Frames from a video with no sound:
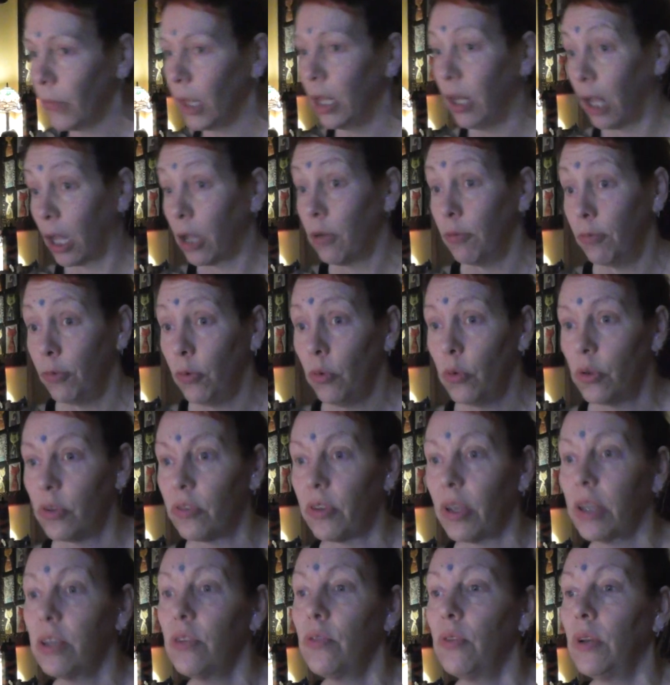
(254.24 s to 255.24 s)
like a
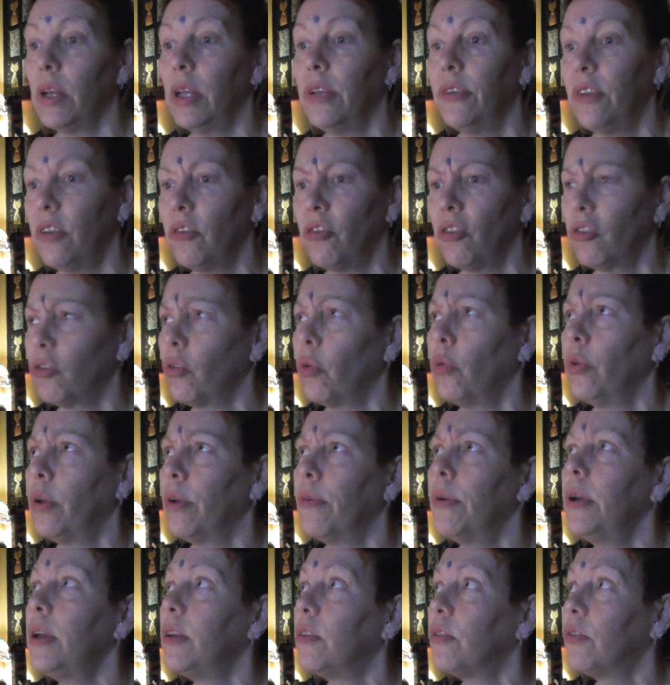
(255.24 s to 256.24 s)
voice actually. This is all
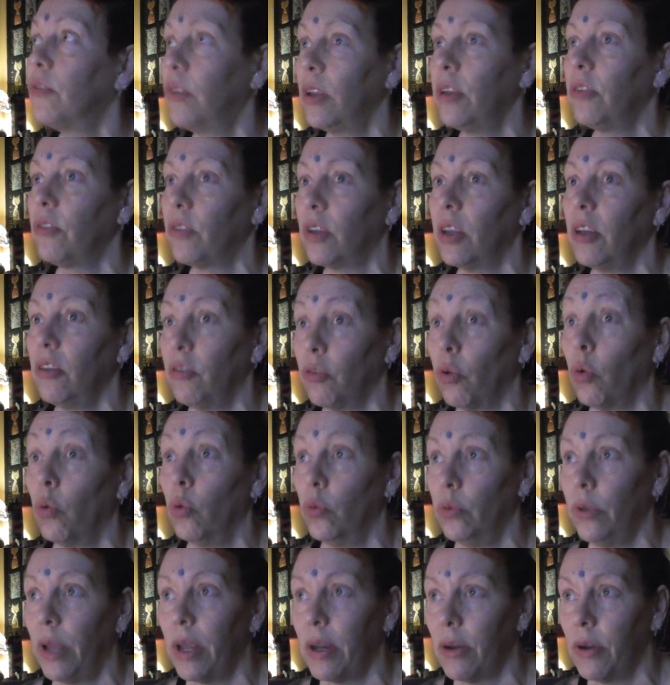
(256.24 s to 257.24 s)
there is. This is
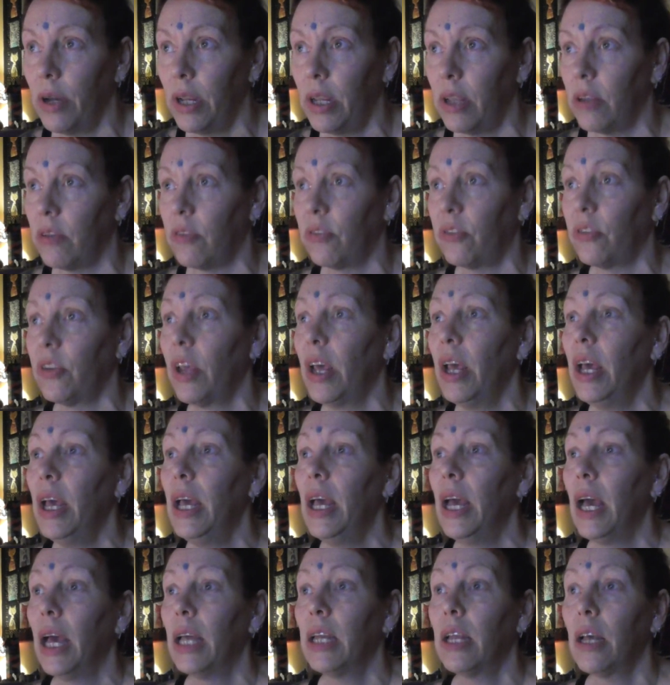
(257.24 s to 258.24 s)
all there is.
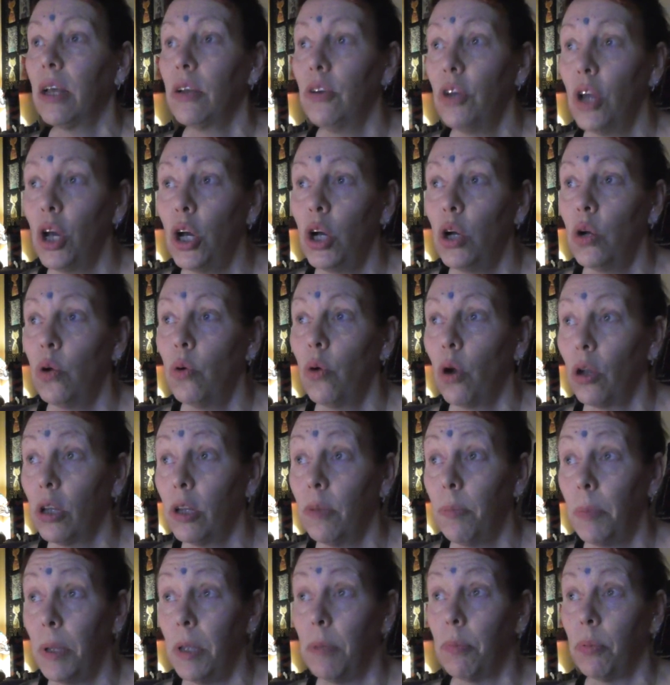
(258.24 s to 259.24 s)
And I know
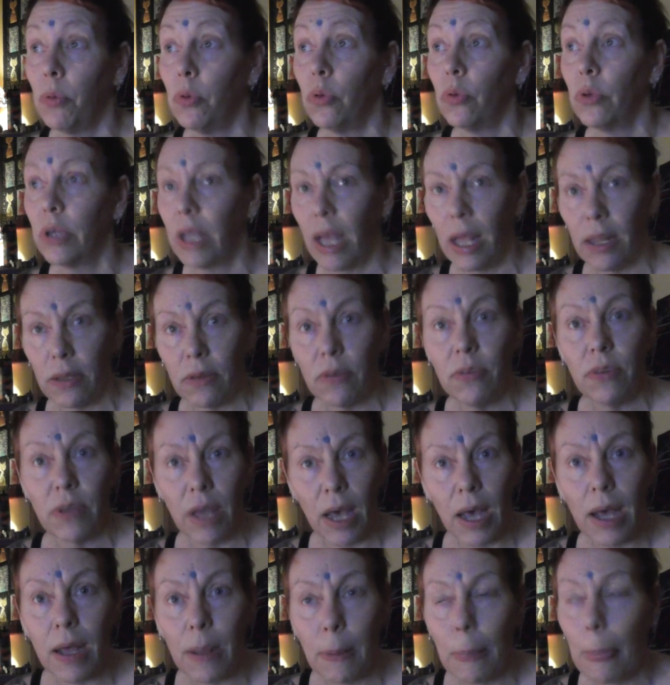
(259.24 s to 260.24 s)
other people get
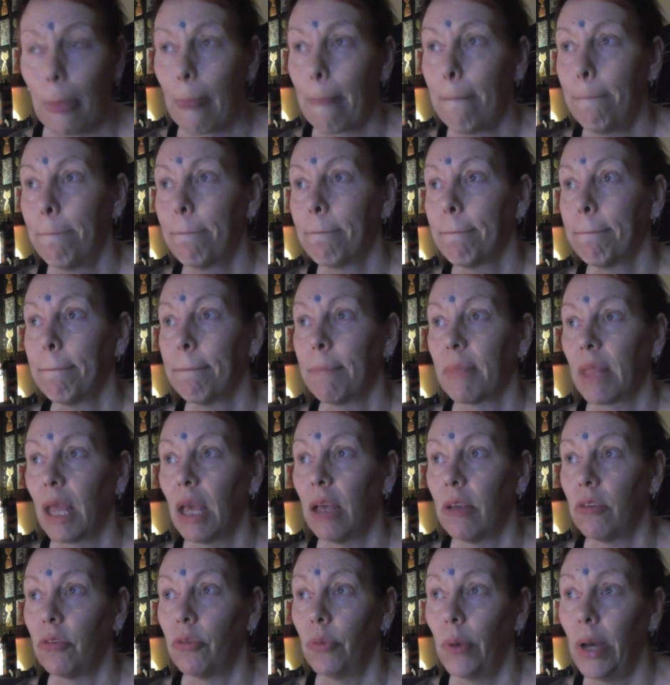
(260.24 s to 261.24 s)
that
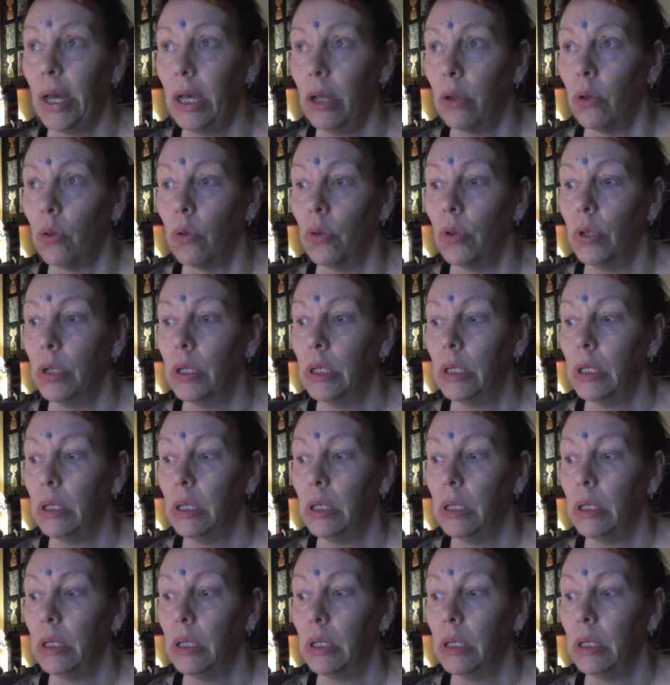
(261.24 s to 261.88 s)
as well